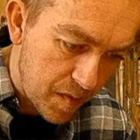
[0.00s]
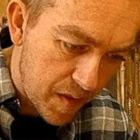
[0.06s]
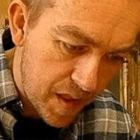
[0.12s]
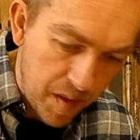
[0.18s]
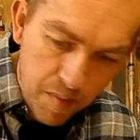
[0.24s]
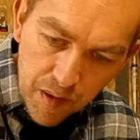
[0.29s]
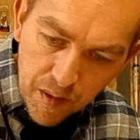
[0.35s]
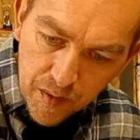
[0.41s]

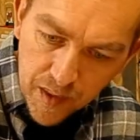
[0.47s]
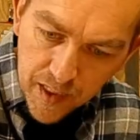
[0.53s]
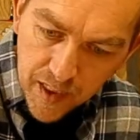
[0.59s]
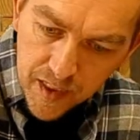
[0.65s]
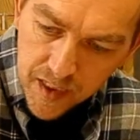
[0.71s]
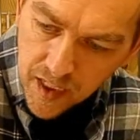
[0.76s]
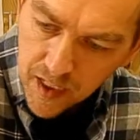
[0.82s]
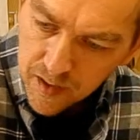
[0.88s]
when you build
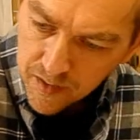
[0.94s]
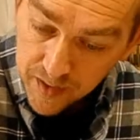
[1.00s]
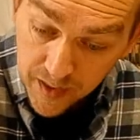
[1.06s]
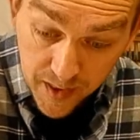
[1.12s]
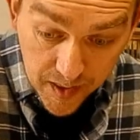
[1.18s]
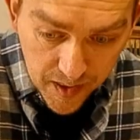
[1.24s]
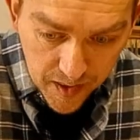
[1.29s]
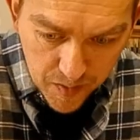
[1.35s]
a guitar,
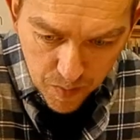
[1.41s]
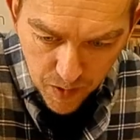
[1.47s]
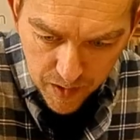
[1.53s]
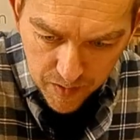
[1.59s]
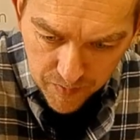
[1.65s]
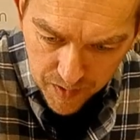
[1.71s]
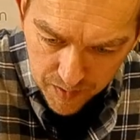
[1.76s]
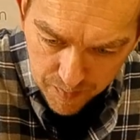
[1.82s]
and this is
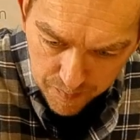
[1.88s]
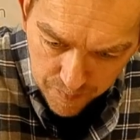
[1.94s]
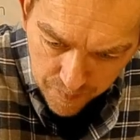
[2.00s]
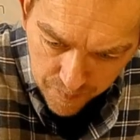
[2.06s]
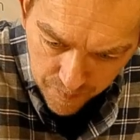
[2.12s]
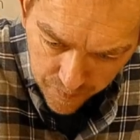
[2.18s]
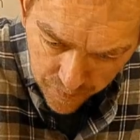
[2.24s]
one of them.